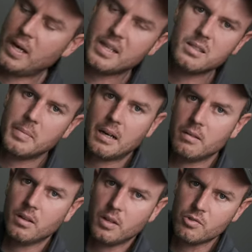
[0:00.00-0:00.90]
Weighs
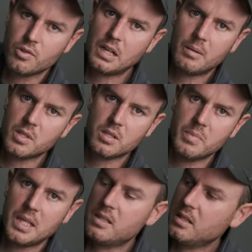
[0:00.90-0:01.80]
about 900 grams, it's
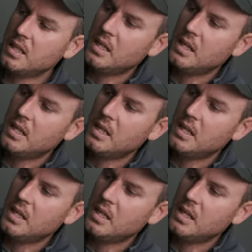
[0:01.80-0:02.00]
amazing.